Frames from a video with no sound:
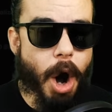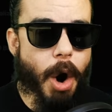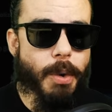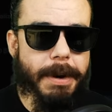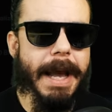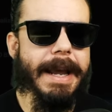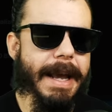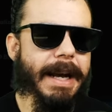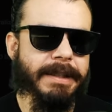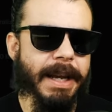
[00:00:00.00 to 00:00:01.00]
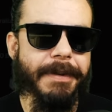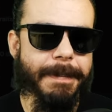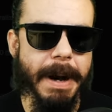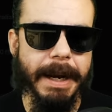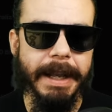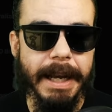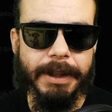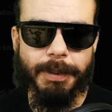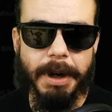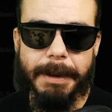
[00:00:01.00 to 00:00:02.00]
OKX, everybody.
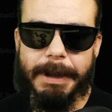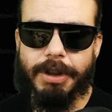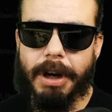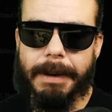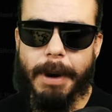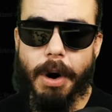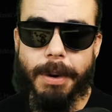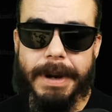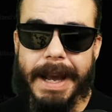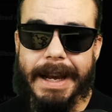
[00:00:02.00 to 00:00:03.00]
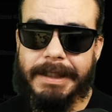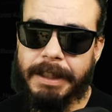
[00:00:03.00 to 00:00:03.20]
Yes, we're going to be talking about OKX.